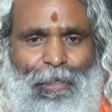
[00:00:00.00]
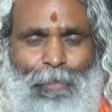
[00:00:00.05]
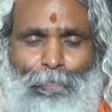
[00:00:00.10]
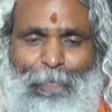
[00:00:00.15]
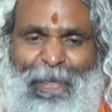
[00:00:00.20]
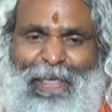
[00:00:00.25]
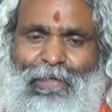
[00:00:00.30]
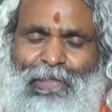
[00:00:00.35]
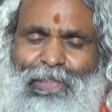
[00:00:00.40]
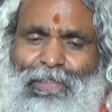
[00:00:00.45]

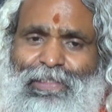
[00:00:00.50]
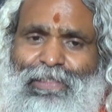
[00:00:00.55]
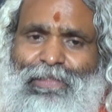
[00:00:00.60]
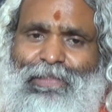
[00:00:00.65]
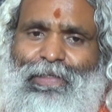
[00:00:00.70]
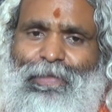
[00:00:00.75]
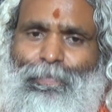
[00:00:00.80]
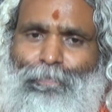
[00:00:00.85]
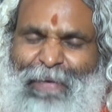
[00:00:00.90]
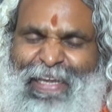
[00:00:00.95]

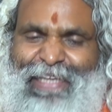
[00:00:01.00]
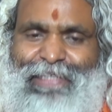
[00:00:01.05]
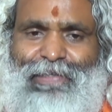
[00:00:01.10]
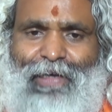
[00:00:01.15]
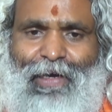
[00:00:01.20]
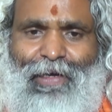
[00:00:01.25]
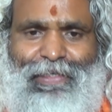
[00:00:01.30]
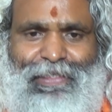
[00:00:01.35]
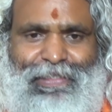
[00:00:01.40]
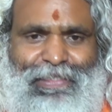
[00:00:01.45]
Because,
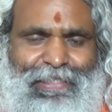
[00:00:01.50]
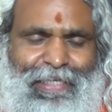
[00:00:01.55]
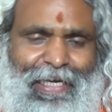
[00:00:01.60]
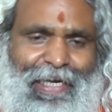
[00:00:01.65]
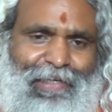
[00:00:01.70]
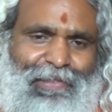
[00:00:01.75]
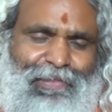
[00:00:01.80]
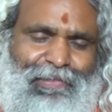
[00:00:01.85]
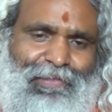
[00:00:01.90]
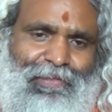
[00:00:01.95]
please
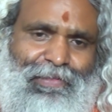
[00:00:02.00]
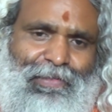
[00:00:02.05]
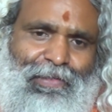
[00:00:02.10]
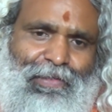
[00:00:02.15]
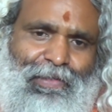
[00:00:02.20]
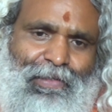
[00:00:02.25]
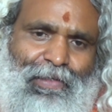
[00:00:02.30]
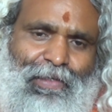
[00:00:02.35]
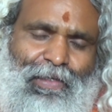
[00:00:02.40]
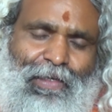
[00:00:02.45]
understand,
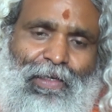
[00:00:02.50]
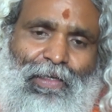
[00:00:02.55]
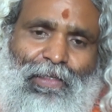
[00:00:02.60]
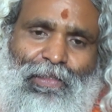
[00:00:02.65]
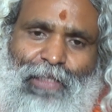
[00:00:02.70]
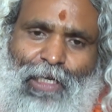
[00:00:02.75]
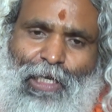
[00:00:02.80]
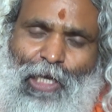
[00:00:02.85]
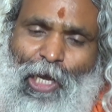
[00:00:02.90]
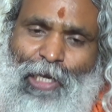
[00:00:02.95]

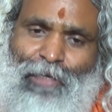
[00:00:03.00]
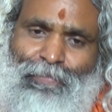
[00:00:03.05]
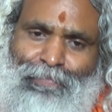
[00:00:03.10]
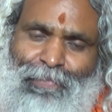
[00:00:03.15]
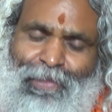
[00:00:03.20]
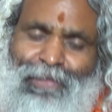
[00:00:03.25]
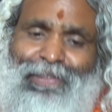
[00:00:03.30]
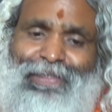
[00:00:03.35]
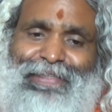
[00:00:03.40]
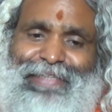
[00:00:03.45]
the
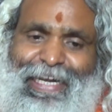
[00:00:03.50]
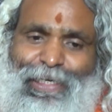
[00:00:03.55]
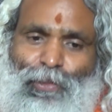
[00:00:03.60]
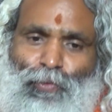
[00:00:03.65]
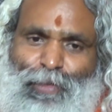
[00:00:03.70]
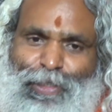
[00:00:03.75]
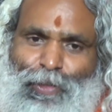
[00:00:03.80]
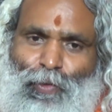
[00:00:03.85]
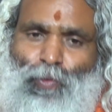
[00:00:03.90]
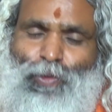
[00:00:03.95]
karma that
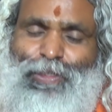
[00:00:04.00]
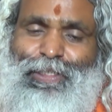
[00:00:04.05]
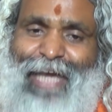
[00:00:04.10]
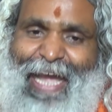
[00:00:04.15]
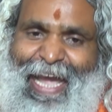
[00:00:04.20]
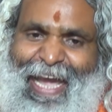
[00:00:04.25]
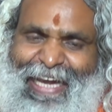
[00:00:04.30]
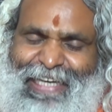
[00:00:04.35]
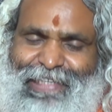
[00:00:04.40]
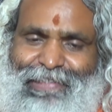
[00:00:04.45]
we do, the
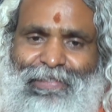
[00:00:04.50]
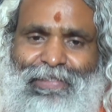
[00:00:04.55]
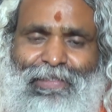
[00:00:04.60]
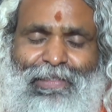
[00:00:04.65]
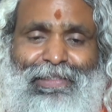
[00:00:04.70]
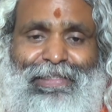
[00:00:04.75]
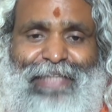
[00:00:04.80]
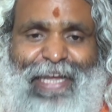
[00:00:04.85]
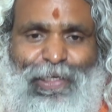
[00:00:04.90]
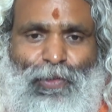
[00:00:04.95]

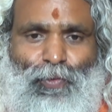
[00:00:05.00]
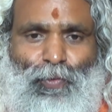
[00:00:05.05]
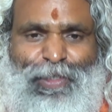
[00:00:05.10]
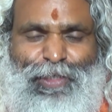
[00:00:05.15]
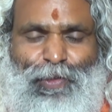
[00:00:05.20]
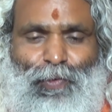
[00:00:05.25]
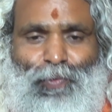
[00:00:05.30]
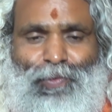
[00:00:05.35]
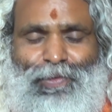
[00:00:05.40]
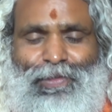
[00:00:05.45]
action that we
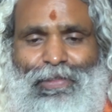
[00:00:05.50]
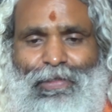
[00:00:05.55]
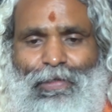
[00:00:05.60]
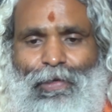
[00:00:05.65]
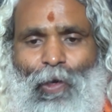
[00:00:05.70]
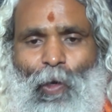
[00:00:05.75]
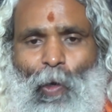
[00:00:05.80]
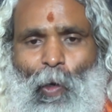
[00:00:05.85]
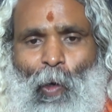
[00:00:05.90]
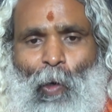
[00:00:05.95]
do,
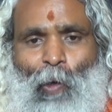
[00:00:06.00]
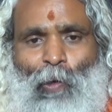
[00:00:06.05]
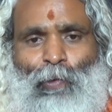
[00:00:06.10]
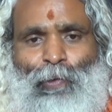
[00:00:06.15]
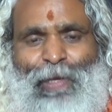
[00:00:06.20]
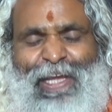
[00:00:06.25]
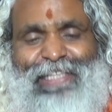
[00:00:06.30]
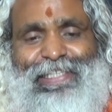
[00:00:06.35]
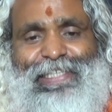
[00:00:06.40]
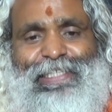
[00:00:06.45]

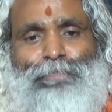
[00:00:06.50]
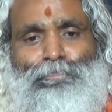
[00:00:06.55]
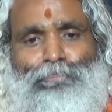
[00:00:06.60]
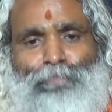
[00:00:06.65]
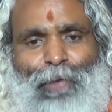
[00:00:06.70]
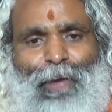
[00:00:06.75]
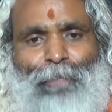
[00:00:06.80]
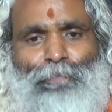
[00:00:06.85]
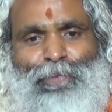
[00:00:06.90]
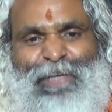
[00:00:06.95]
always is
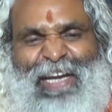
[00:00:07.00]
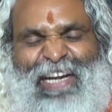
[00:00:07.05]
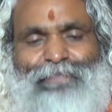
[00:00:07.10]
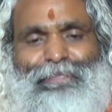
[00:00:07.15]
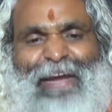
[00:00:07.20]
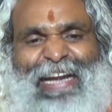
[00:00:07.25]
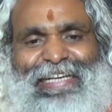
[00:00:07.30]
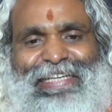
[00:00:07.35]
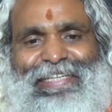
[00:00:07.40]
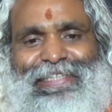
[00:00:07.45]
prompted
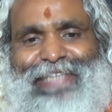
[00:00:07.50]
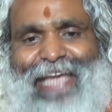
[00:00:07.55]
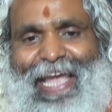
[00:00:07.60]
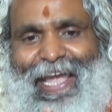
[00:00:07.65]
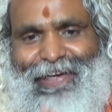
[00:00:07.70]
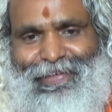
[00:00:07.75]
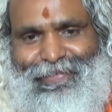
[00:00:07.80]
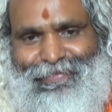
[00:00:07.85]
by desire.